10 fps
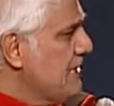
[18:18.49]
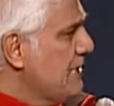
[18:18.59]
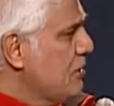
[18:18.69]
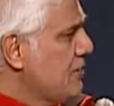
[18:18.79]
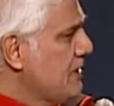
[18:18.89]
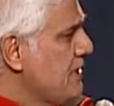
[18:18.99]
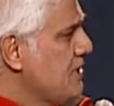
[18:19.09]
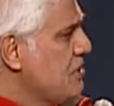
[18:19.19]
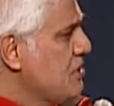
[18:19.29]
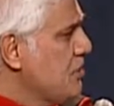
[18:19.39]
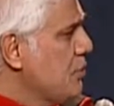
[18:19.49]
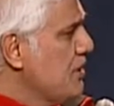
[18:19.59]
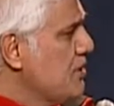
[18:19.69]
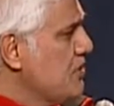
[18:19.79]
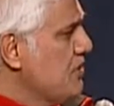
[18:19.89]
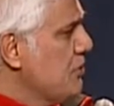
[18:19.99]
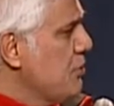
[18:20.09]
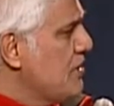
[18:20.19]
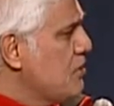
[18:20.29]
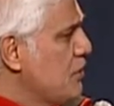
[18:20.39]
Naomi, she works in the
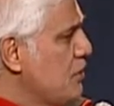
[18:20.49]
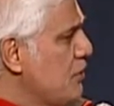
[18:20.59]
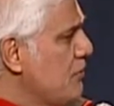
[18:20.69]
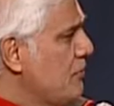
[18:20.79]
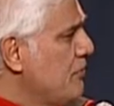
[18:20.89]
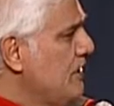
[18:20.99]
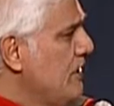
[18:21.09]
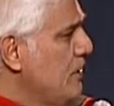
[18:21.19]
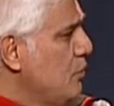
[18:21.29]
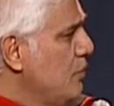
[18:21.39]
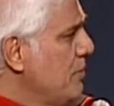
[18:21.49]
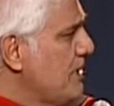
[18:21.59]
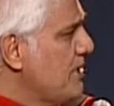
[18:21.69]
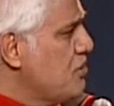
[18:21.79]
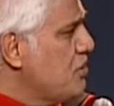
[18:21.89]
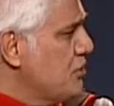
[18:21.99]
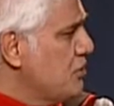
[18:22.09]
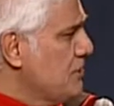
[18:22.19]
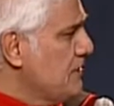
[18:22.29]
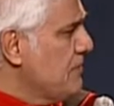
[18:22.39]
rescue of women and
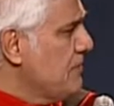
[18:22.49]
children